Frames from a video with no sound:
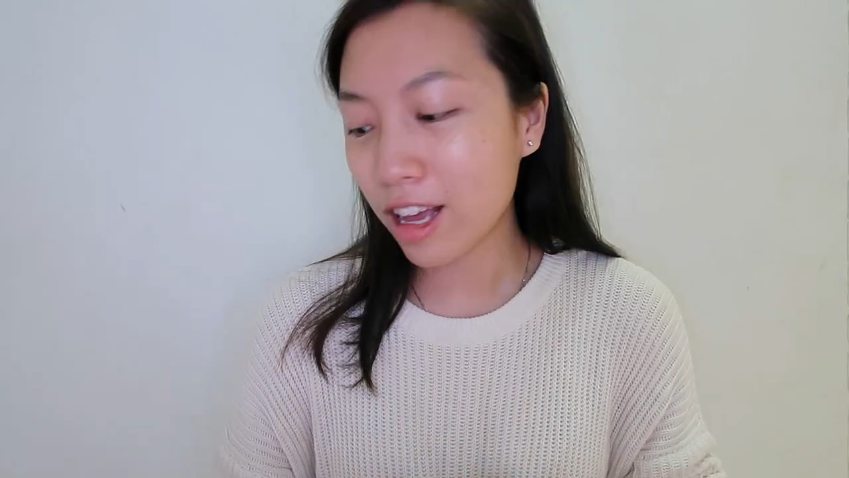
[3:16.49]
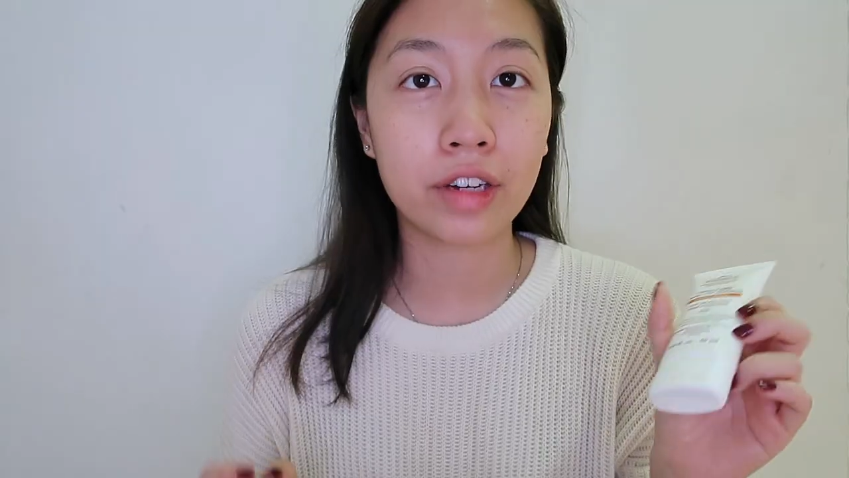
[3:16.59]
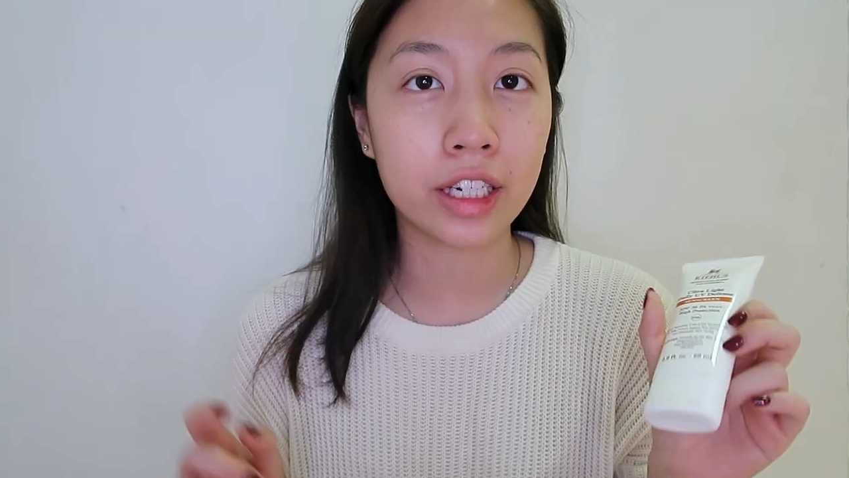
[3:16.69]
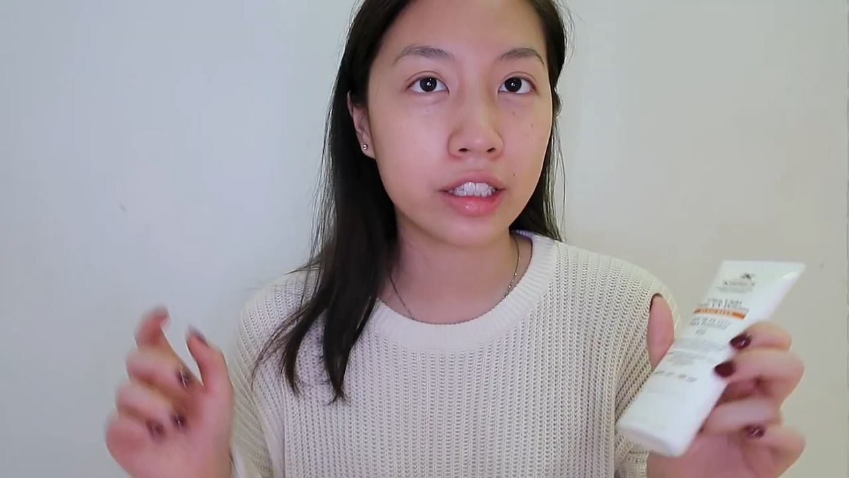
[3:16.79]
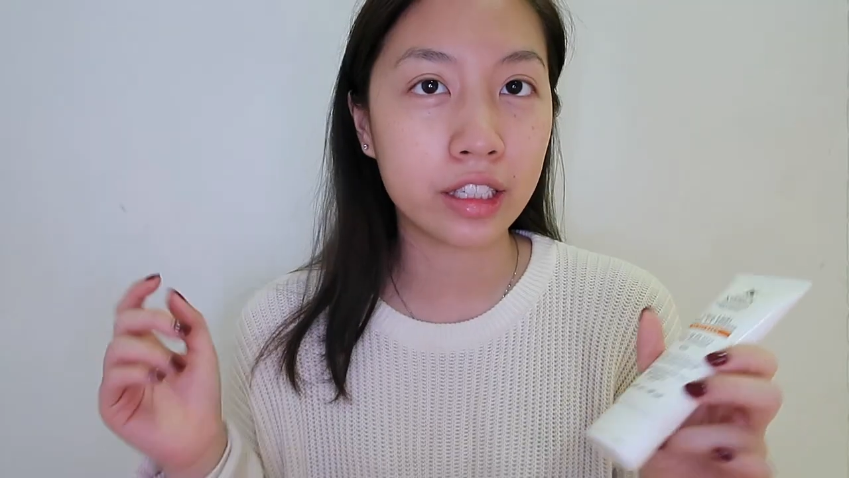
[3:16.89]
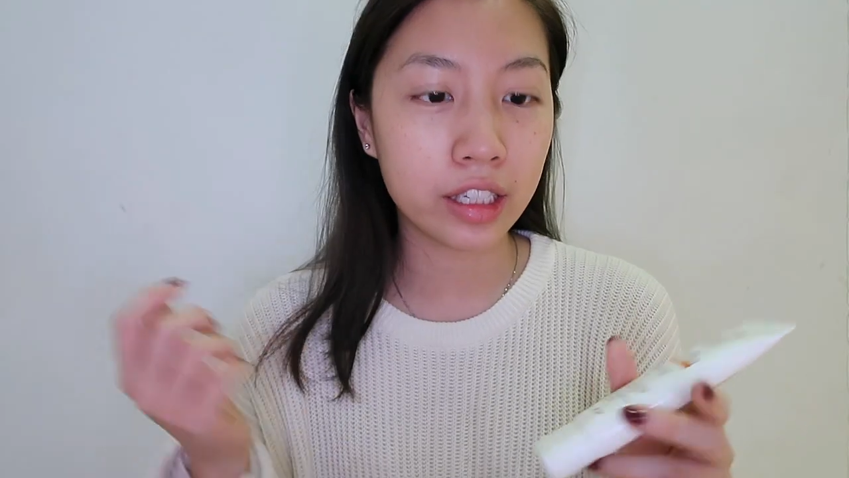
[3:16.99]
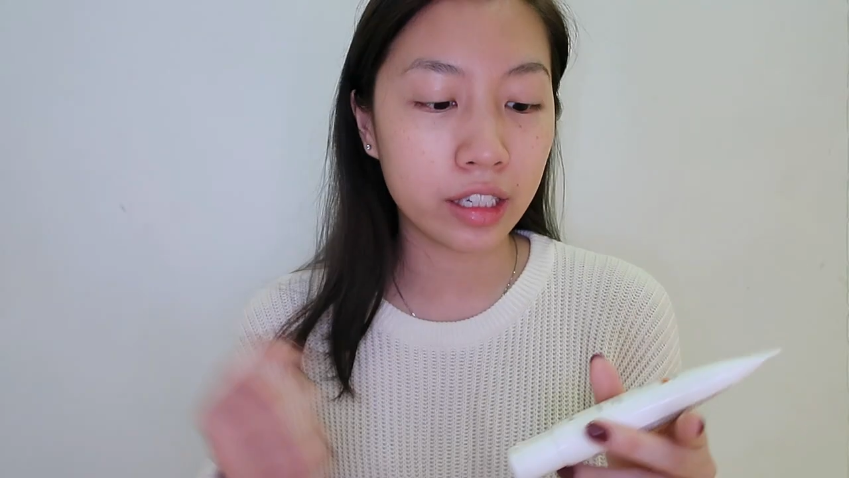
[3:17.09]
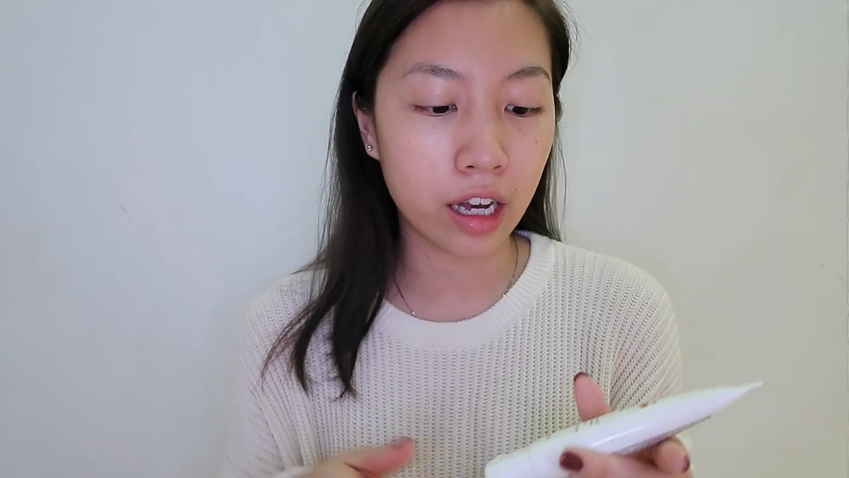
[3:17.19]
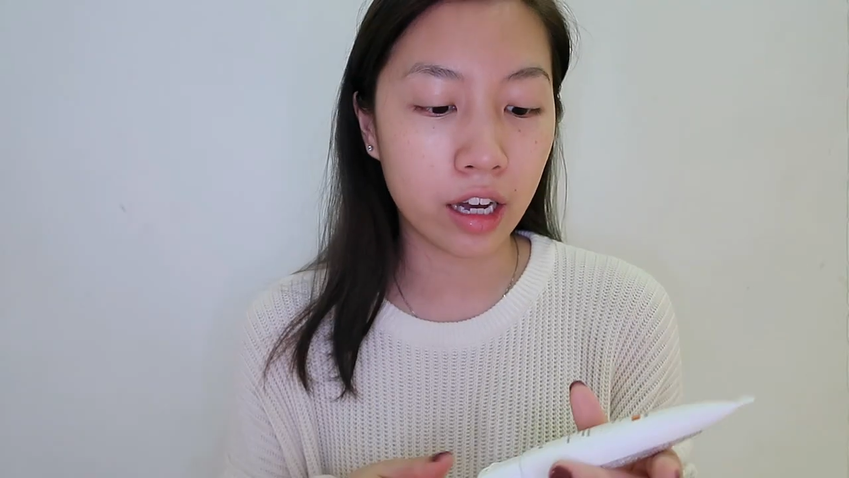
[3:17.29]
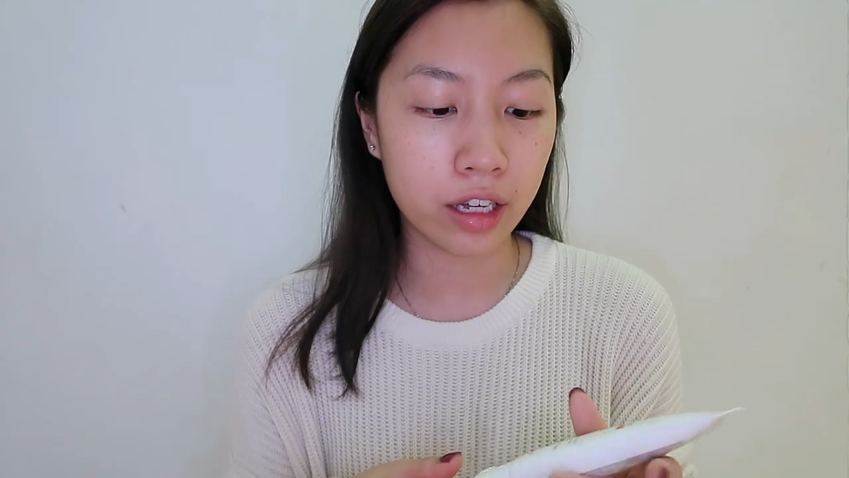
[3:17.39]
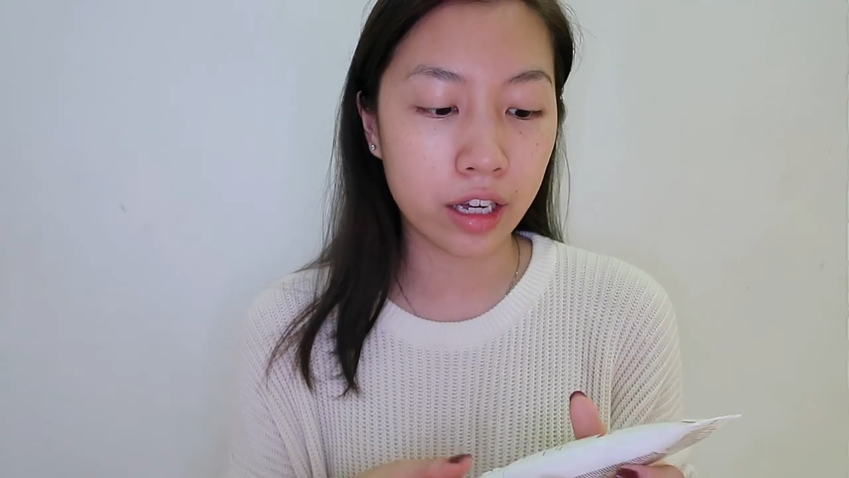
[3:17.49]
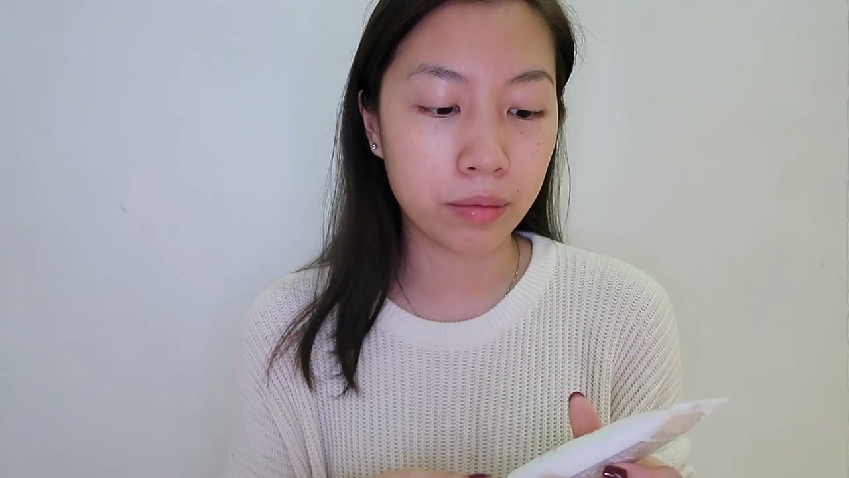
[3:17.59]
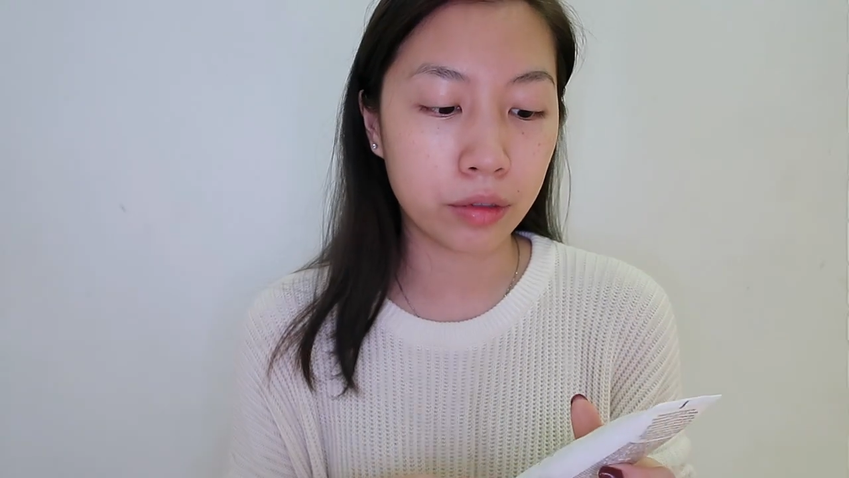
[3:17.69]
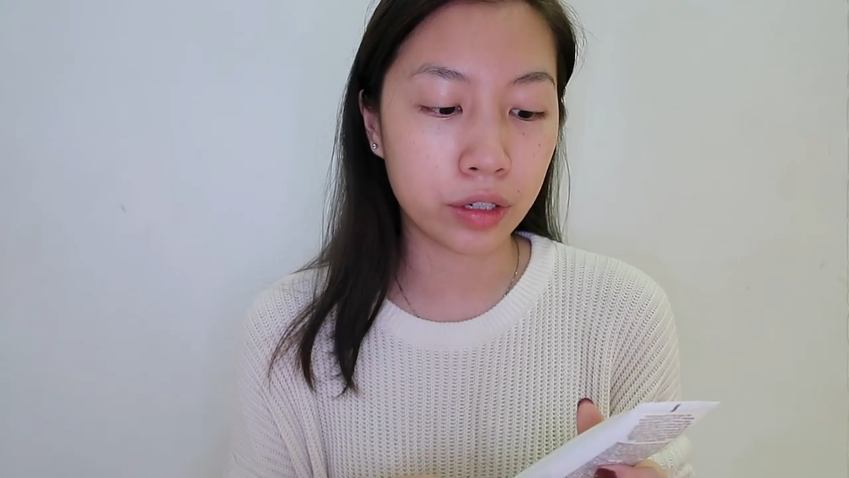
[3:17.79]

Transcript: Finally, I am